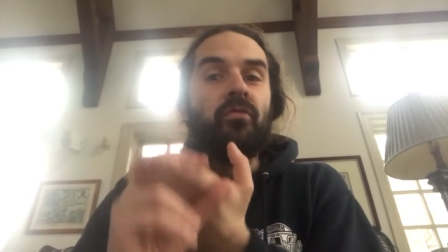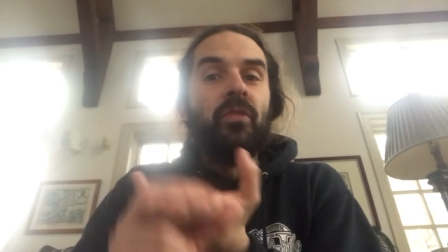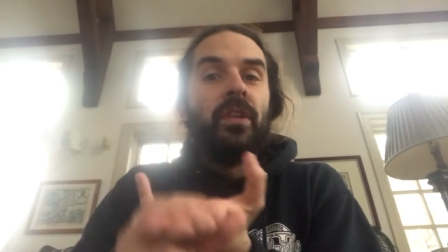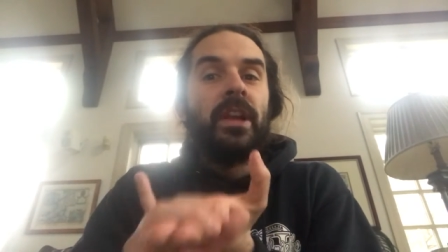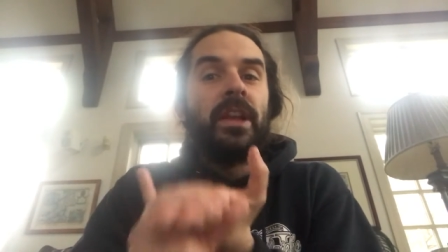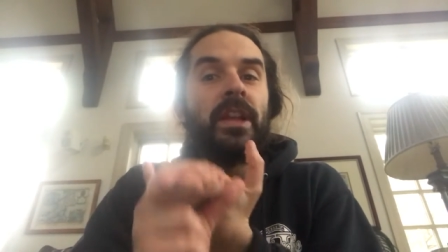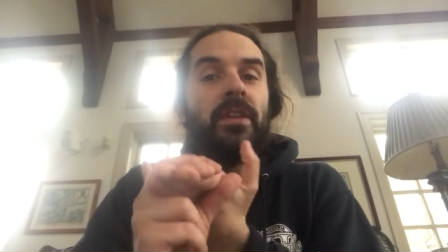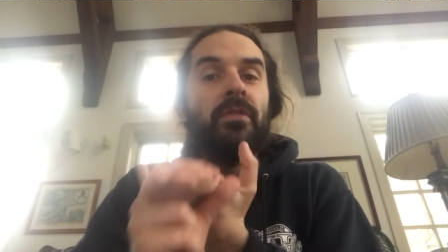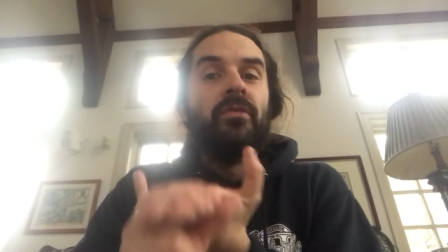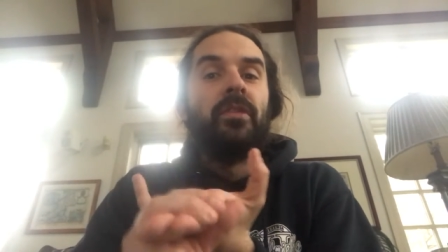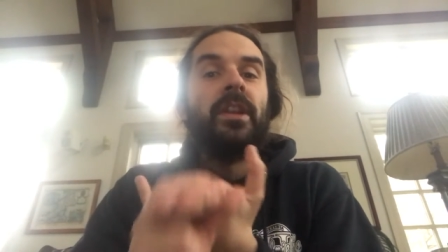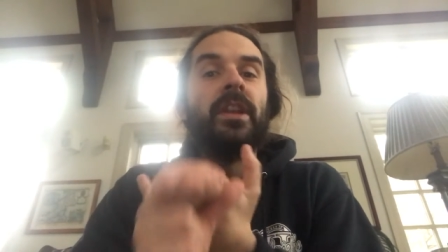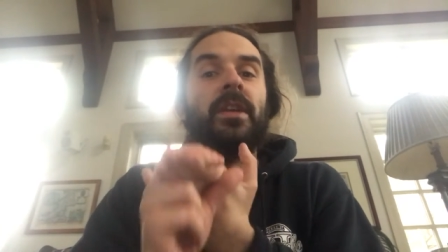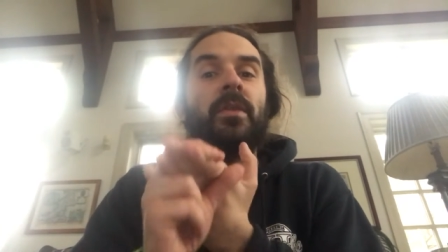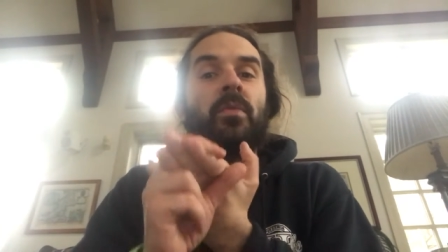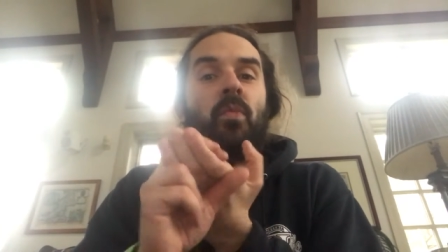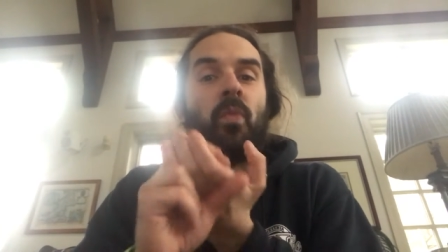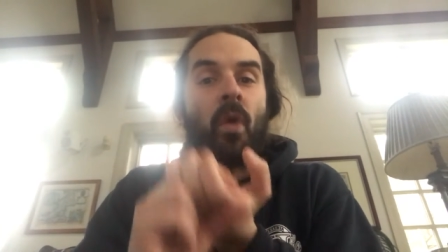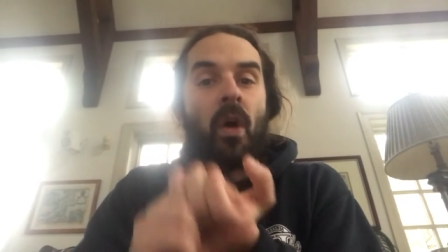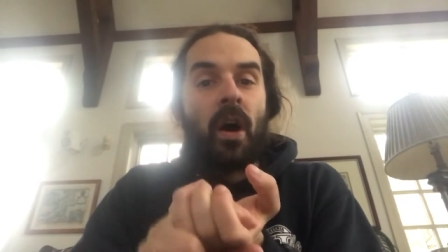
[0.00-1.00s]
really,
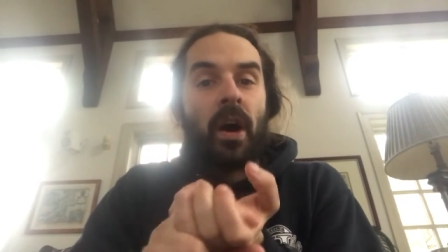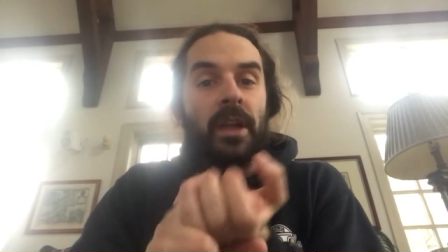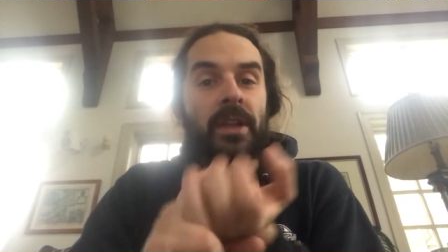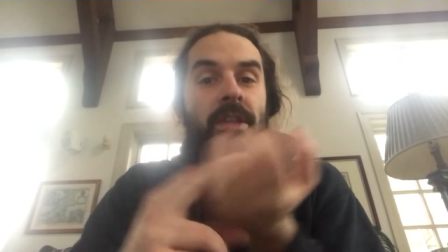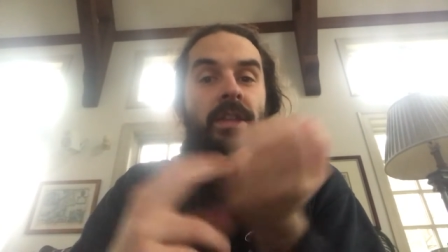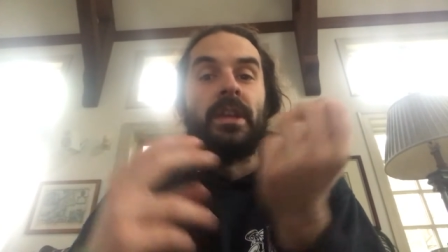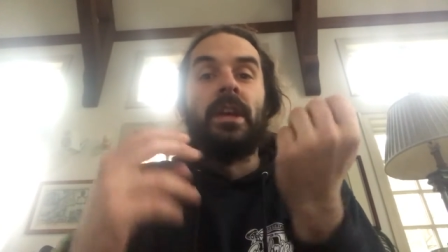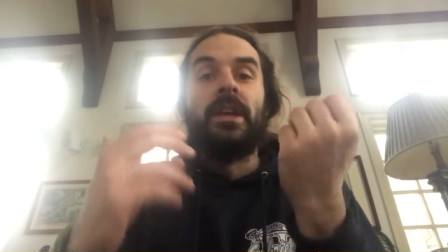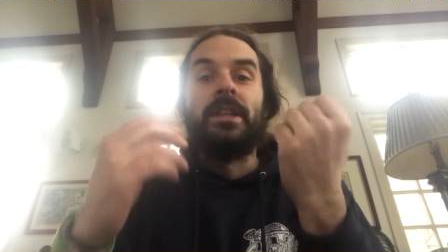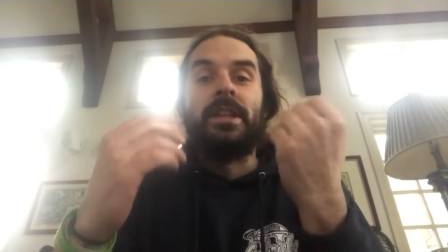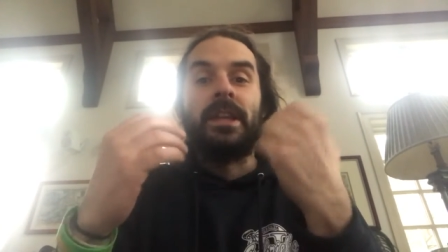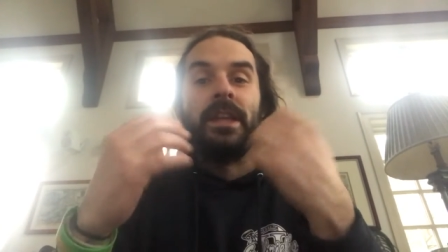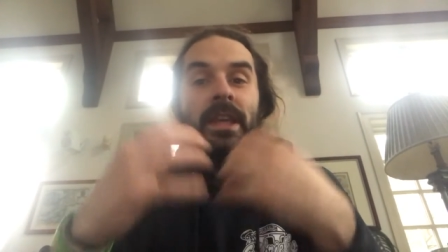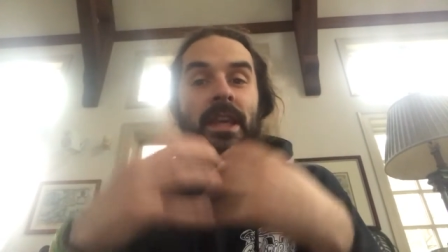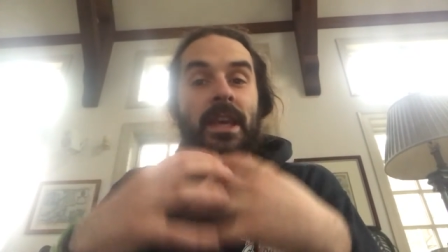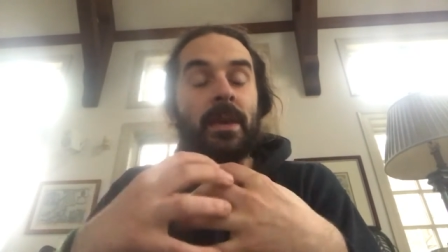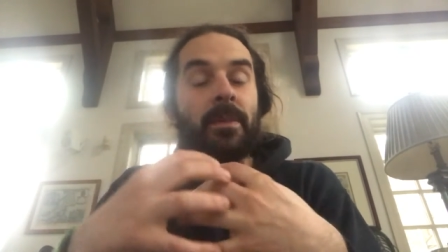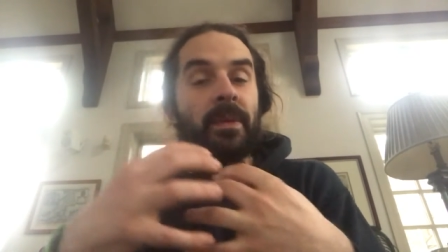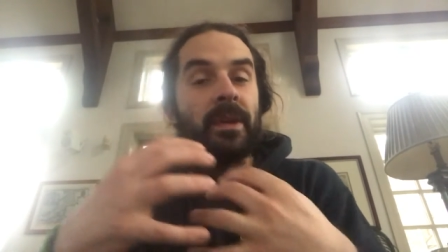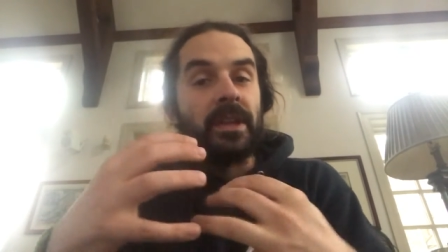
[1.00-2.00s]
really want to
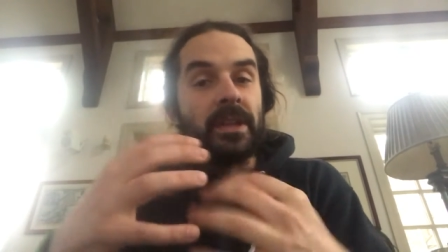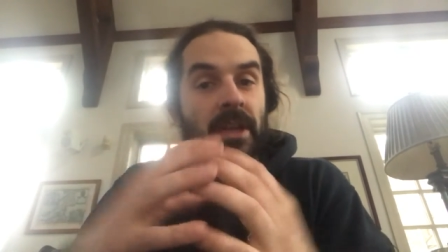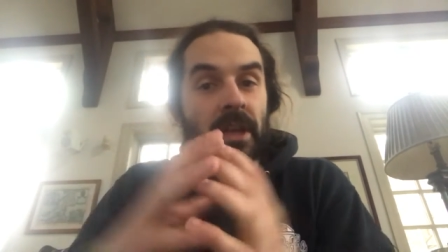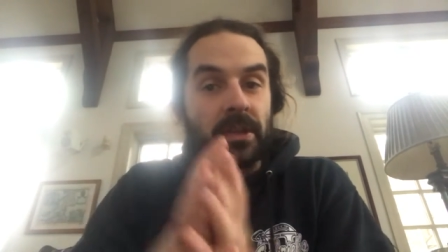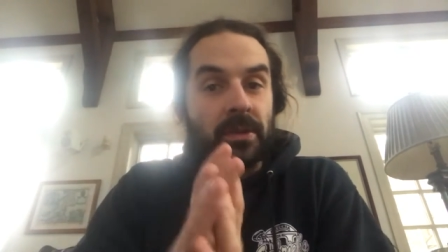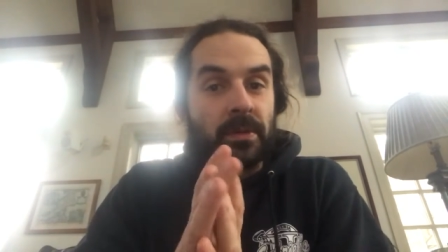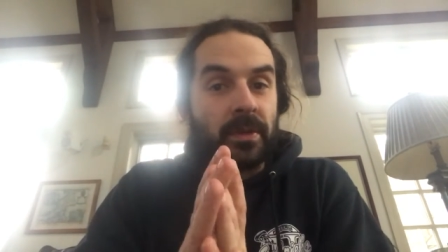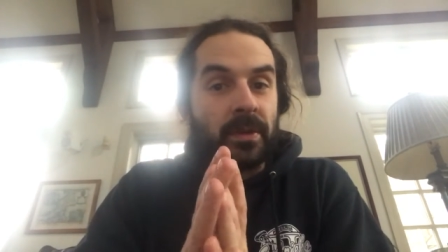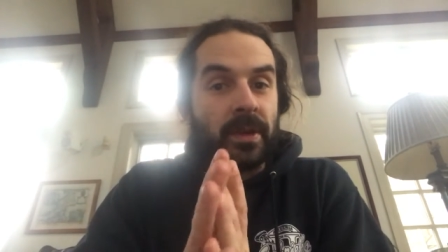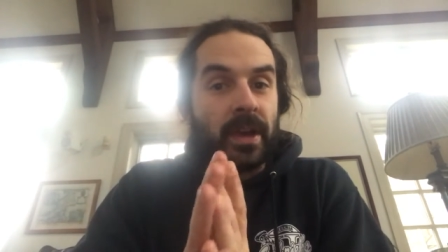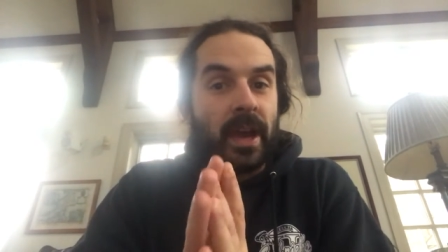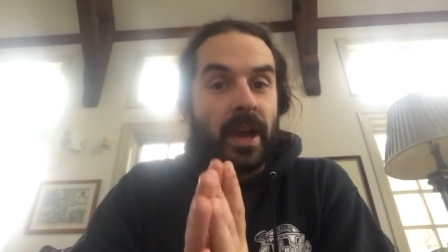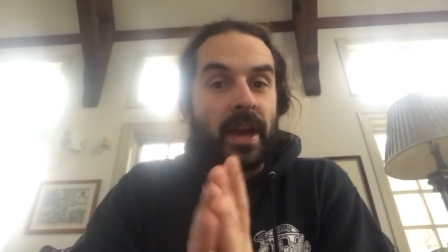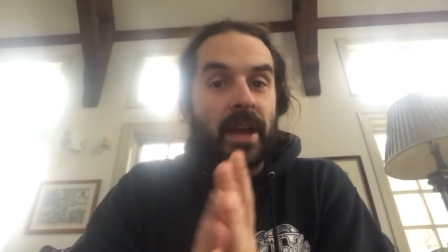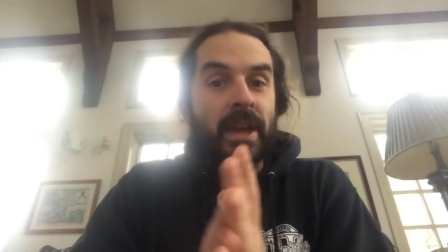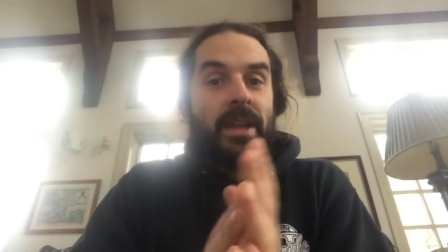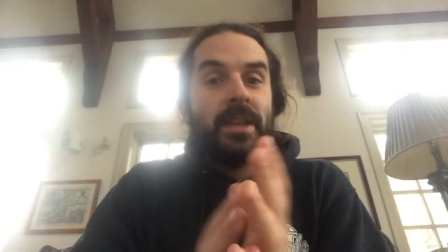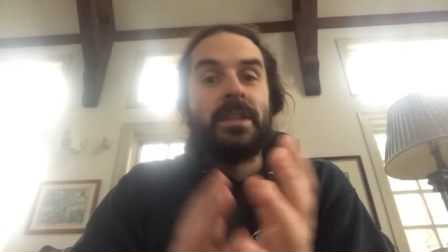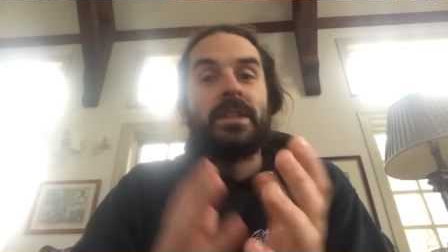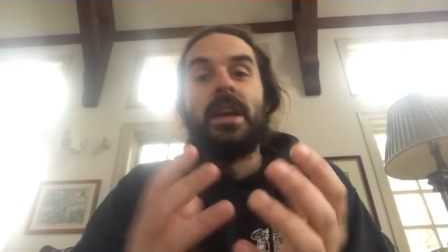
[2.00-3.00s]
keep in touch with you
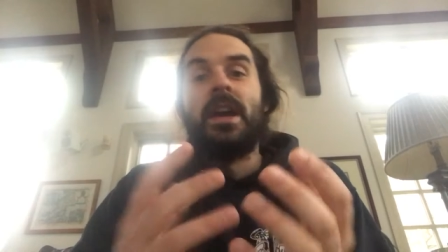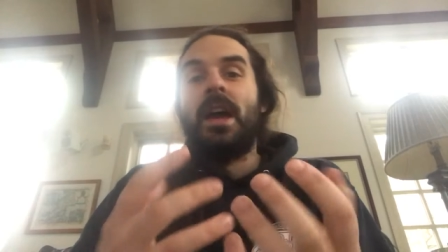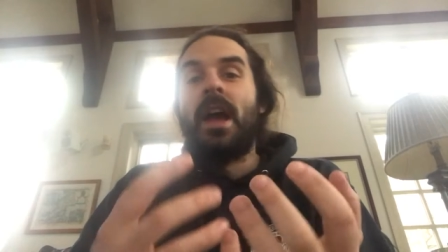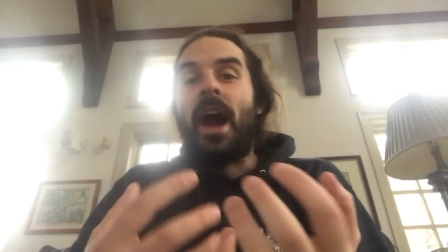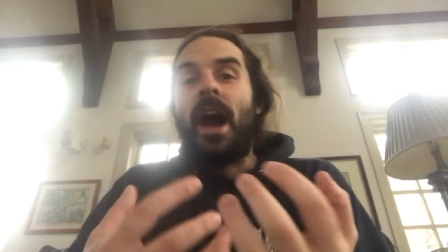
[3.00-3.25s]
guys.